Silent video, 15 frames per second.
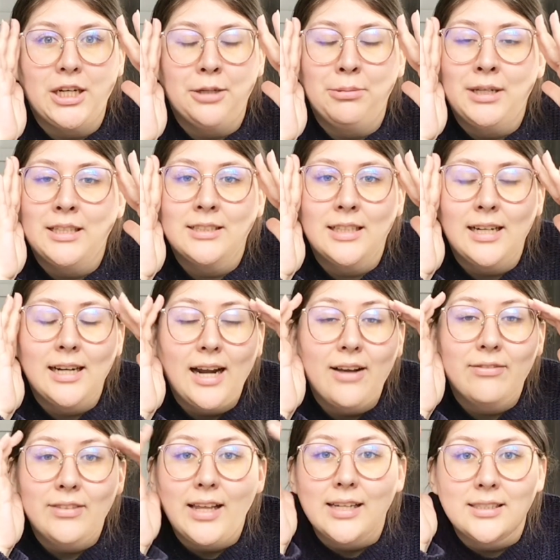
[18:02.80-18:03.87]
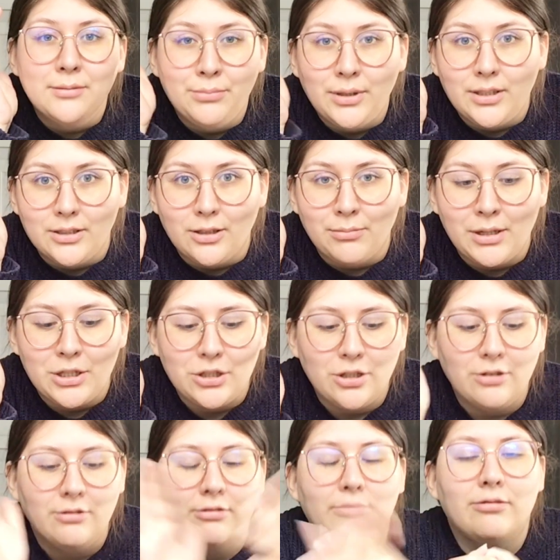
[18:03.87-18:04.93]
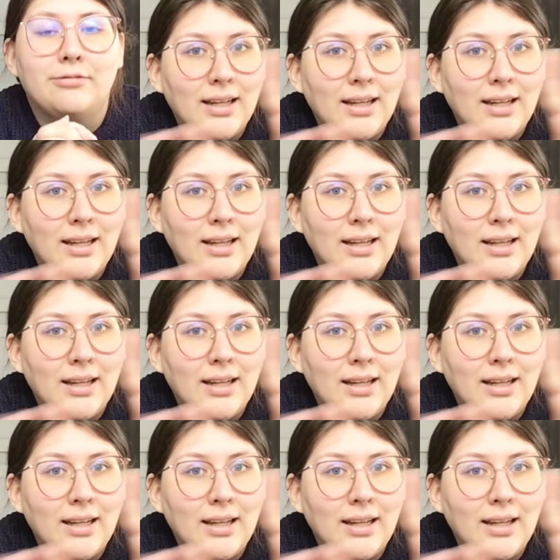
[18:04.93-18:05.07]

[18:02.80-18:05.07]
it, because then I'd have less books on my shelf.